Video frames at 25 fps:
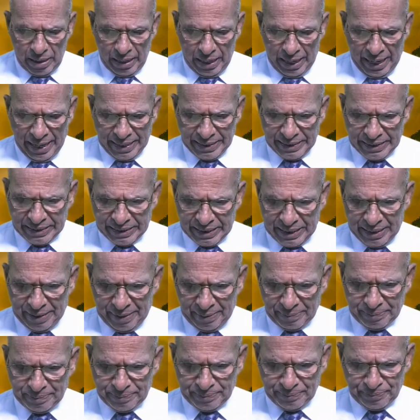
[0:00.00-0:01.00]
And
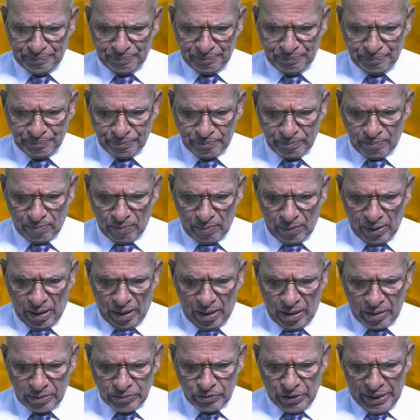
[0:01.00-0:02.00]
there
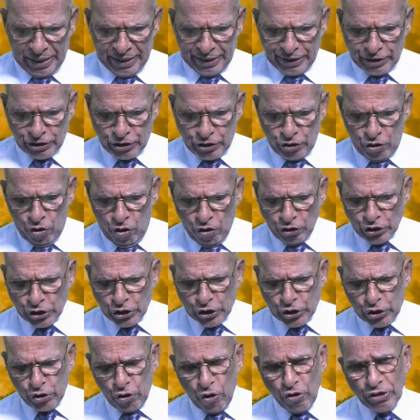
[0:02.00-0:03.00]
is no
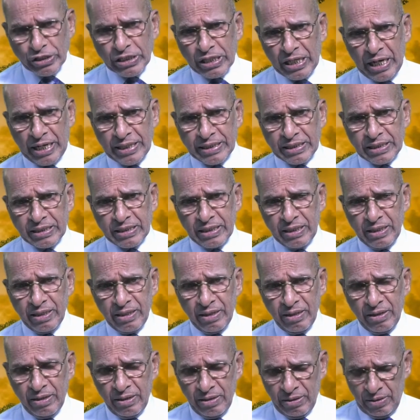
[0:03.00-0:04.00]
shortcut
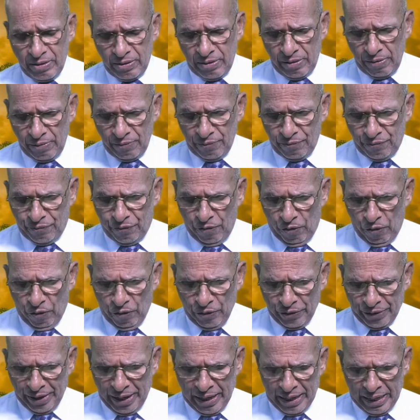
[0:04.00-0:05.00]

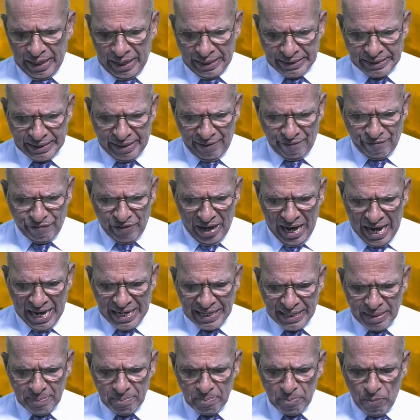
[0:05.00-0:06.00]
for a
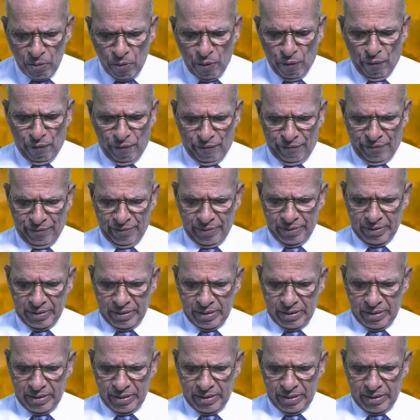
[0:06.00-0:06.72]
divine move